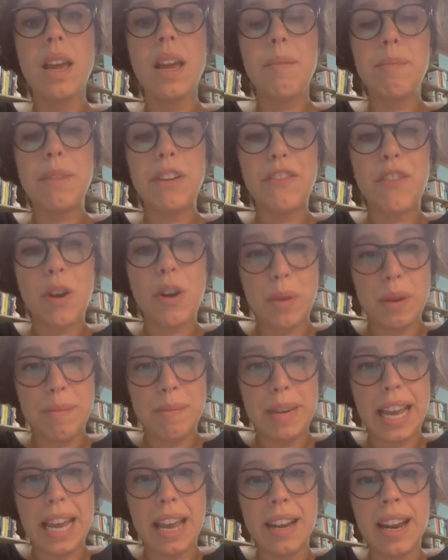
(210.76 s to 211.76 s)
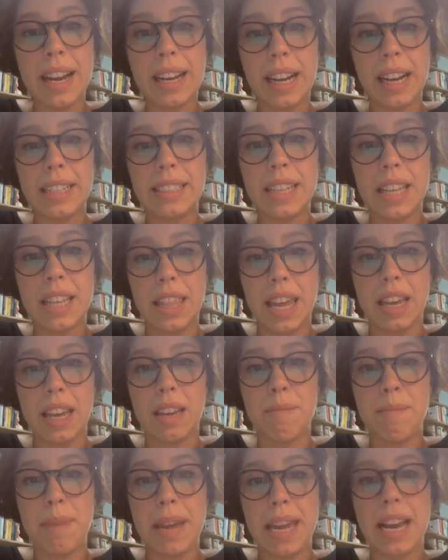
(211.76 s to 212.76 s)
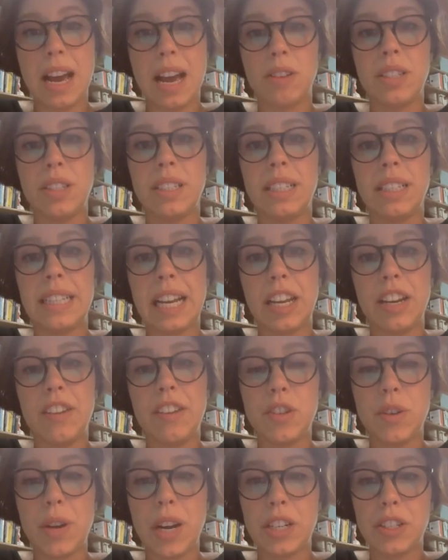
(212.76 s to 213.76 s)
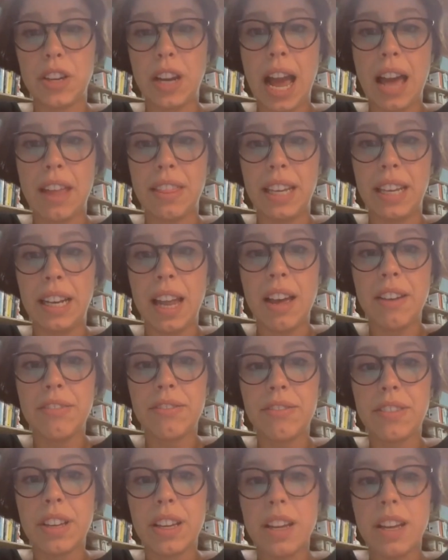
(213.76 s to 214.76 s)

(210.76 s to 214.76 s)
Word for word: Before we begin, I'd like to thank Bakehouse's Executive Director, Cathy Leff.